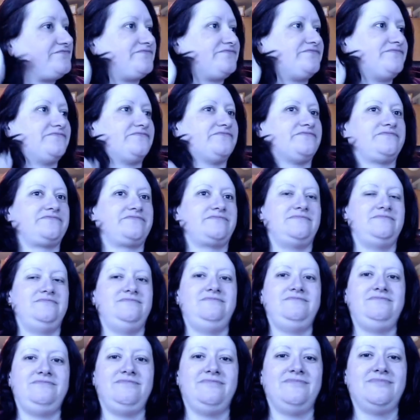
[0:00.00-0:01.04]

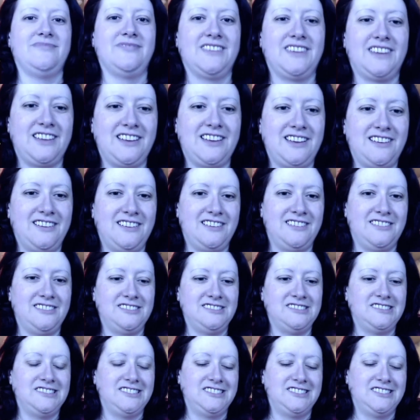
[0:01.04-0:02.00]
Nothing is said.